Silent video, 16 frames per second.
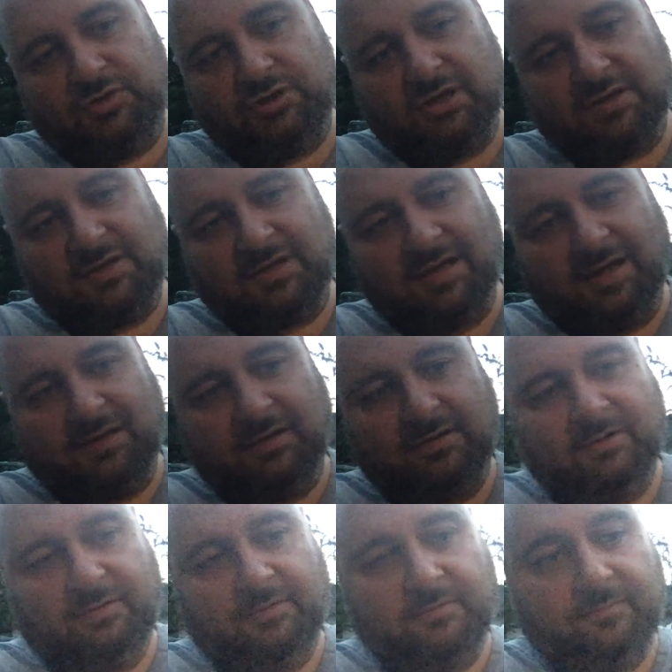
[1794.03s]
cut
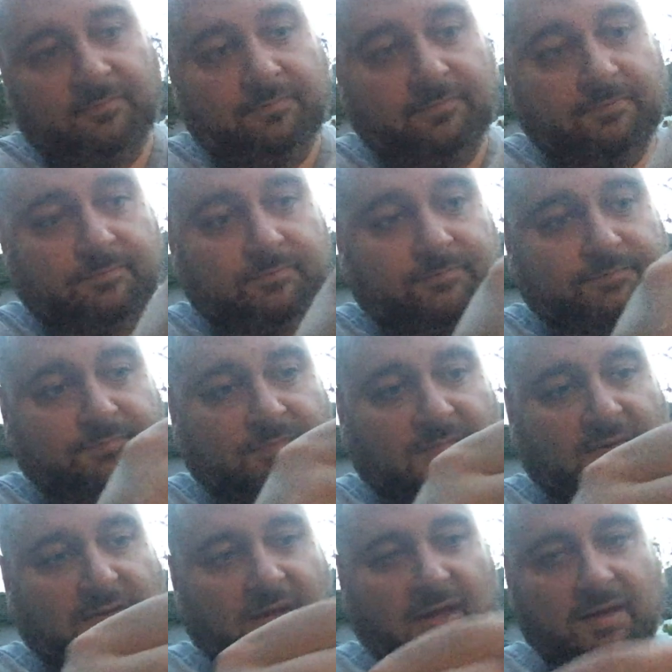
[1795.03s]
it.
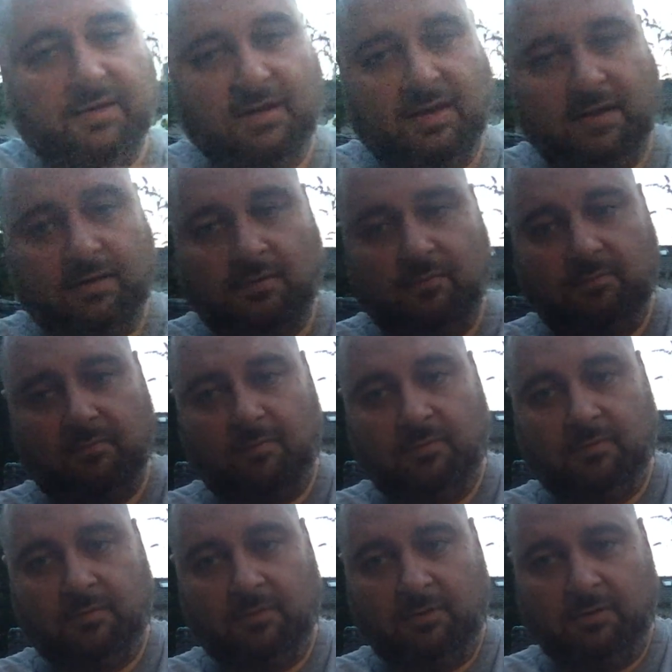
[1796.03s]
And then
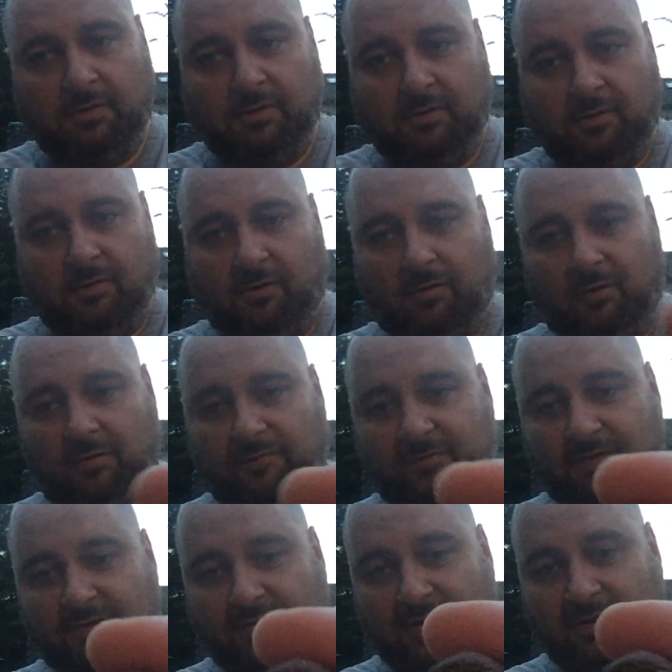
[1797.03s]
all of
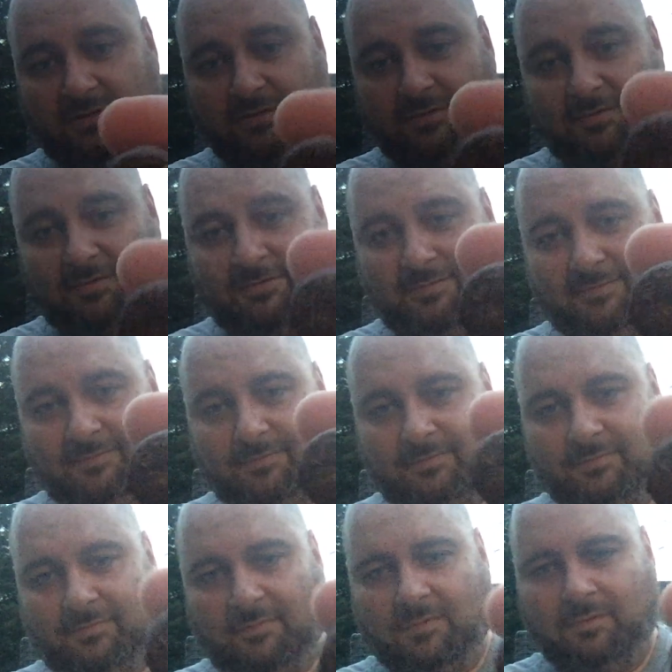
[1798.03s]
a sudden,
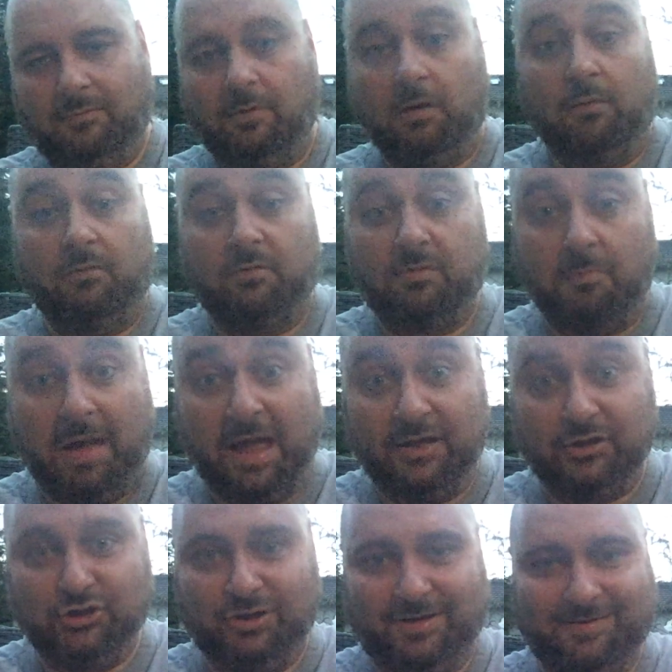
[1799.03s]
well, it's
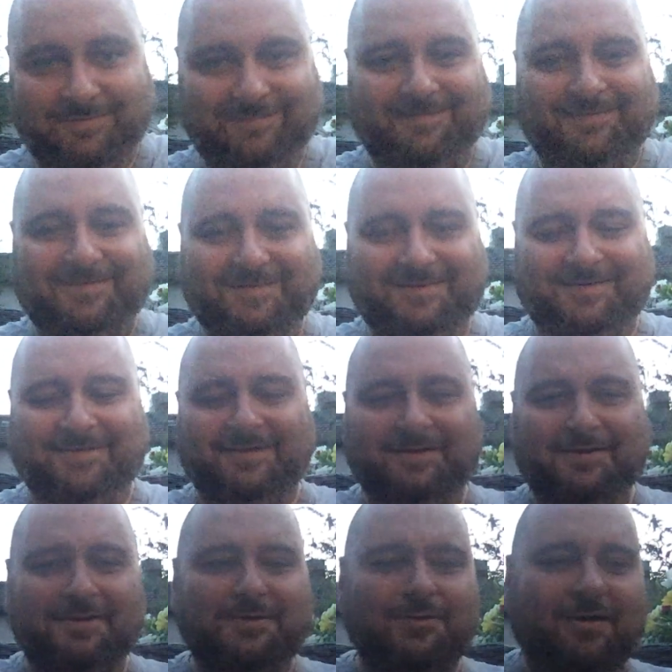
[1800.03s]
magic.
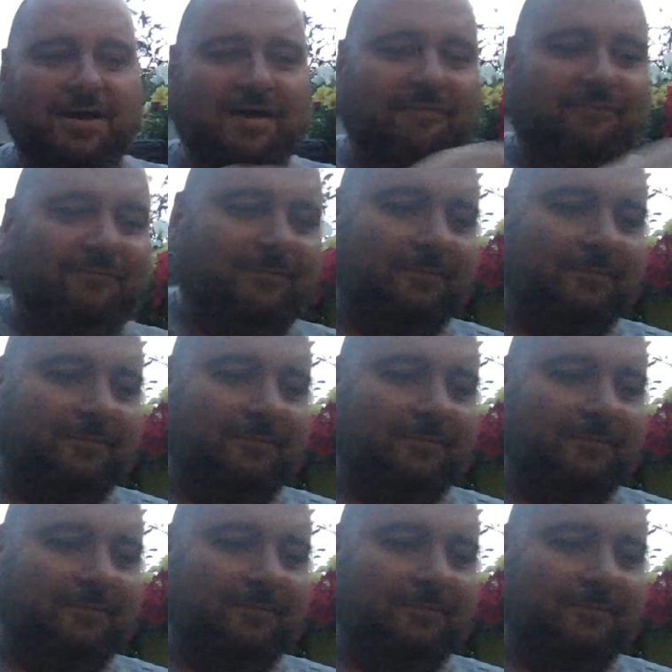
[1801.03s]
You have